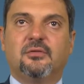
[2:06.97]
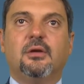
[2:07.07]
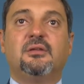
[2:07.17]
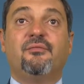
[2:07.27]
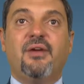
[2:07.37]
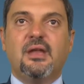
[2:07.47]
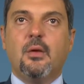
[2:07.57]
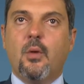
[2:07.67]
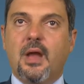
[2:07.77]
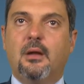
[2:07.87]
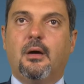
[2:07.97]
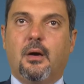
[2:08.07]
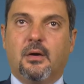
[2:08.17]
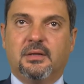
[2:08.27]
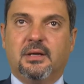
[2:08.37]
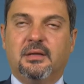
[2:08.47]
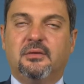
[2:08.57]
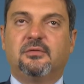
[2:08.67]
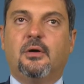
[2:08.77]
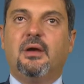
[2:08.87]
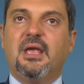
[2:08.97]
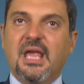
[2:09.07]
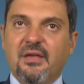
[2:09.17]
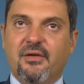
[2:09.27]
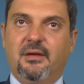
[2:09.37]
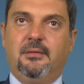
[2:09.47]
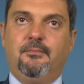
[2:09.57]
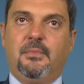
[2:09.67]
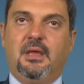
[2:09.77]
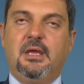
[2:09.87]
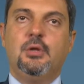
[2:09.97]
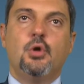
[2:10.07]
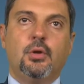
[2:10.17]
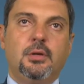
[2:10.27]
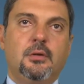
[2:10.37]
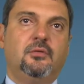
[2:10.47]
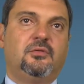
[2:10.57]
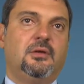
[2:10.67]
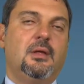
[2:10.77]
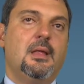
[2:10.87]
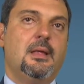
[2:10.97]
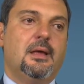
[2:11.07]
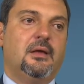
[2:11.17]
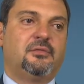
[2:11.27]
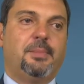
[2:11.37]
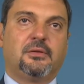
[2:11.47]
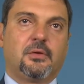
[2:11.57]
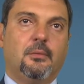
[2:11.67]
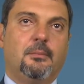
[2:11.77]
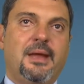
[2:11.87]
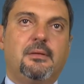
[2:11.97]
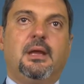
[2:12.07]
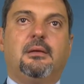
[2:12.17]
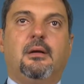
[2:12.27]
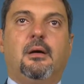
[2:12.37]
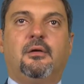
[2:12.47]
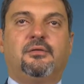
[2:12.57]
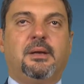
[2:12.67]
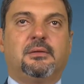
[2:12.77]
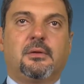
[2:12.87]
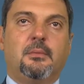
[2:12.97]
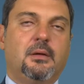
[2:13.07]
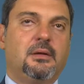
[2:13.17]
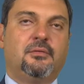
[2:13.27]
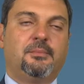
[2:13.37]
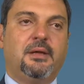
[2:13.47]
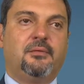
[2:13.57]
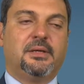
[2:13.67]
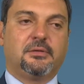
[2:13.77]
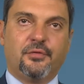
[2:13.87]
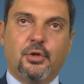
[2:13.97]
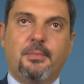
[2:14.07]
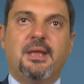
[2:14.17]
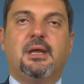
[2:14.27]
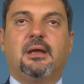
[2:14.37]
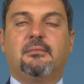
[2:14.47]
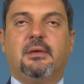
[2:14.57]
So it's very well ordered. So even you don't use spectrometric or spectrophotometric